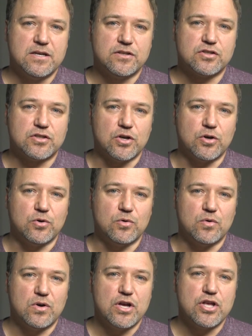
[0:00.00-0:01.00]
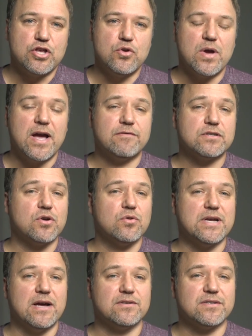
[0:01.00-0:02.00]
So you have to go
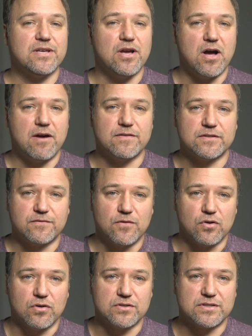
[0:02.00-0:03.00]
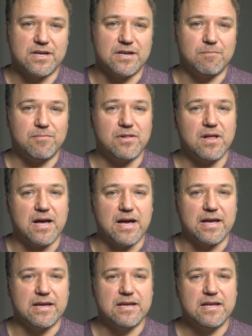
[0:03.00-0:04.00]
down to the office first and
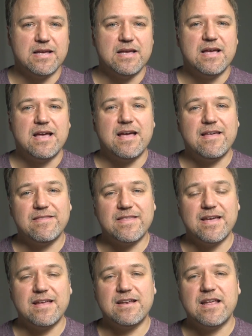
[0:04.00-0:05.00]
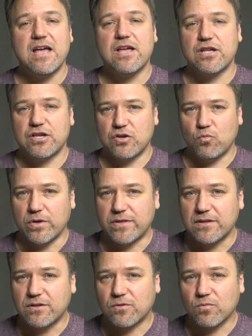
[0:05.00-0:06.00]
apply, and then
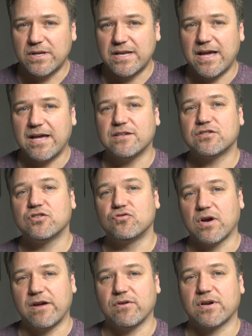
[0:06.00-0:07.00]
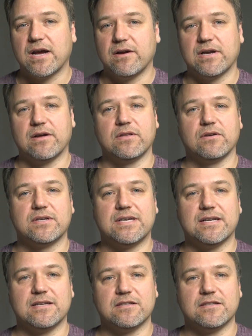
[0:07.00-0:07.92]
within the 3 days, drive your car down there to get